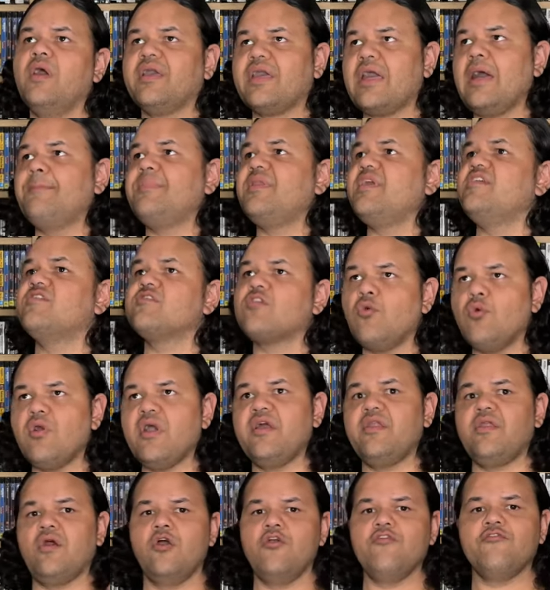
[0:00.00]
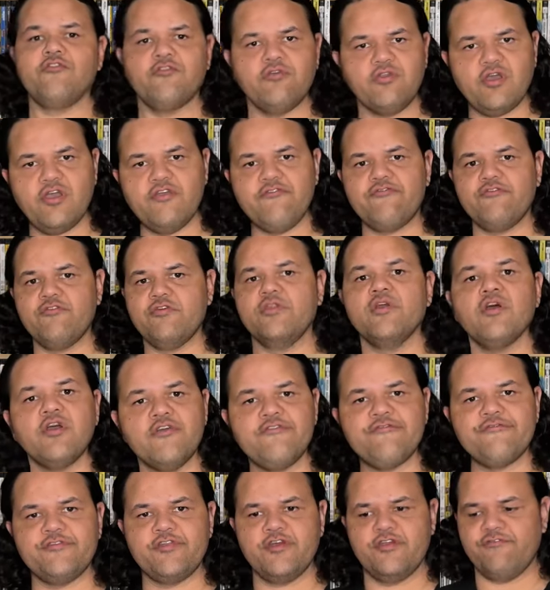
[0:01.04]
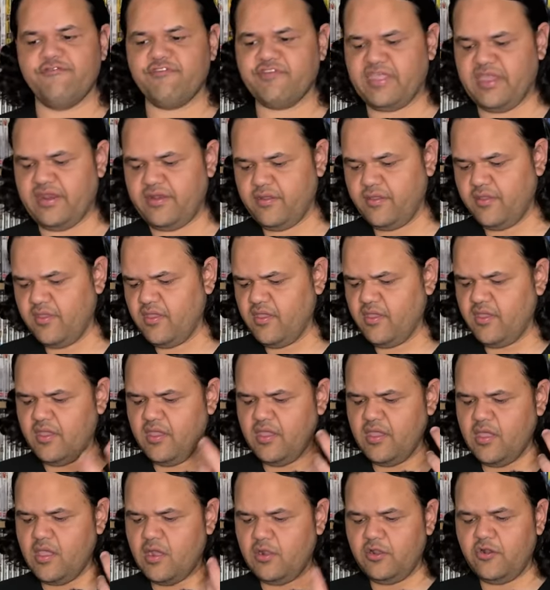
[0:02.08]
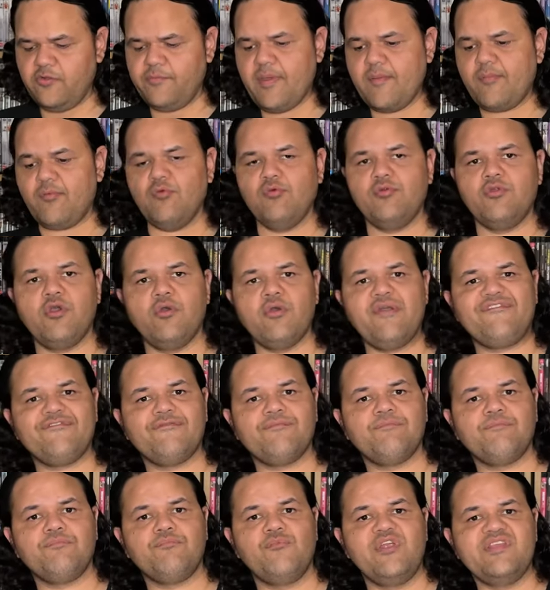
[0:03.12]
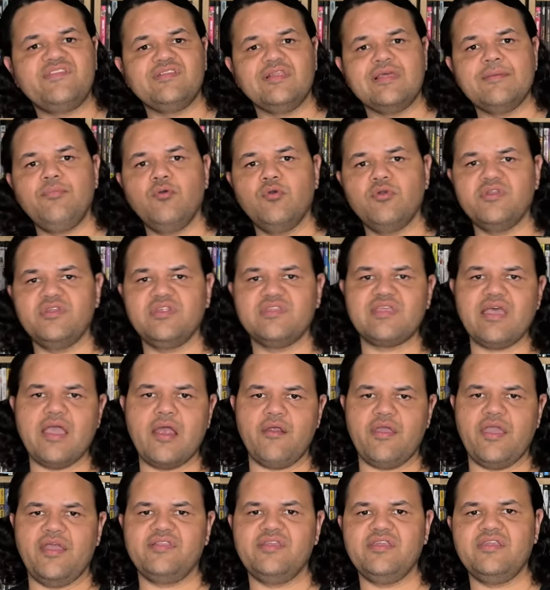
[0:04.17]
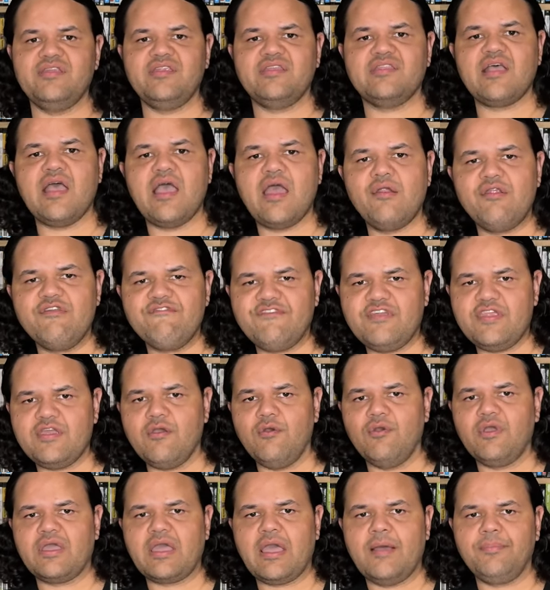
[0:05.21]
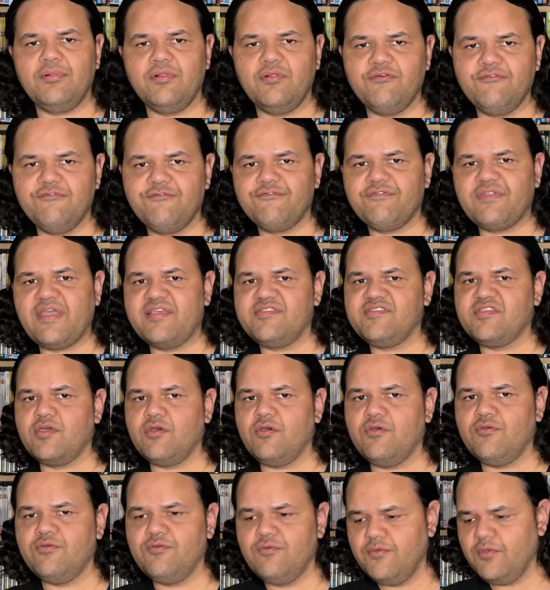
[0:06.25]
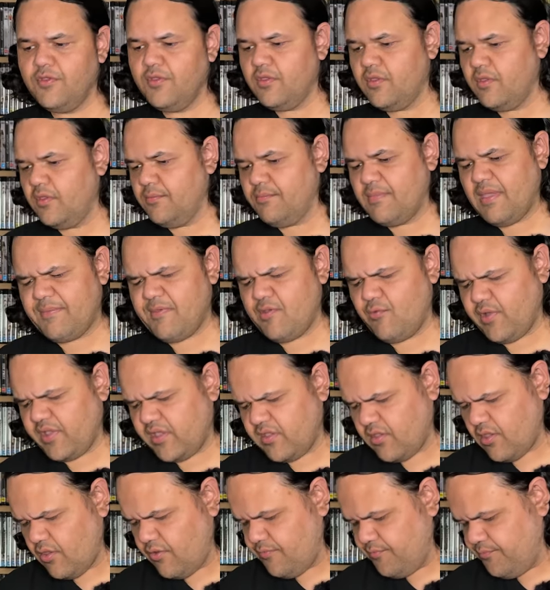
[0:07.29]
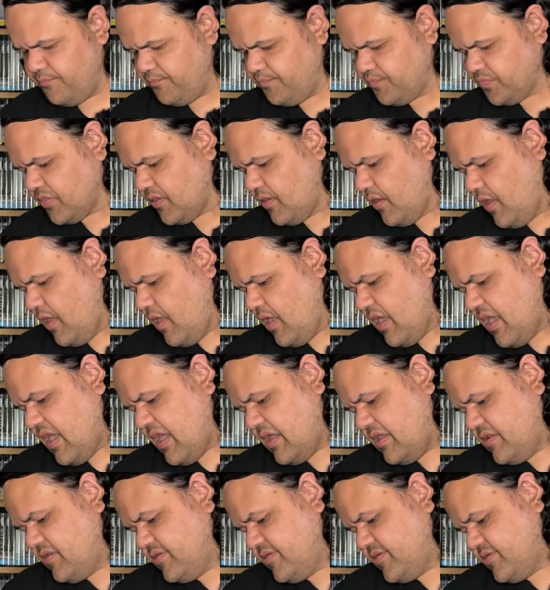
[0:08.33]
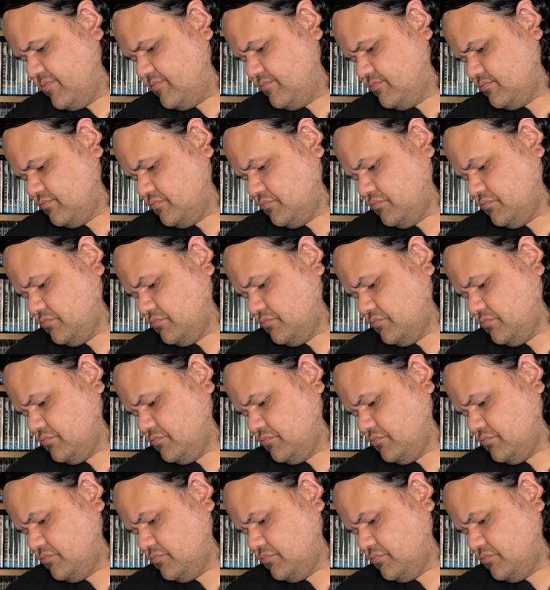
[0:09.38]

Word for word: a company is acquired over and over and over and over again? A lot of people will know I've recently bought an Atari. I did an Atari video a couple of days ago, maybe a week ago. And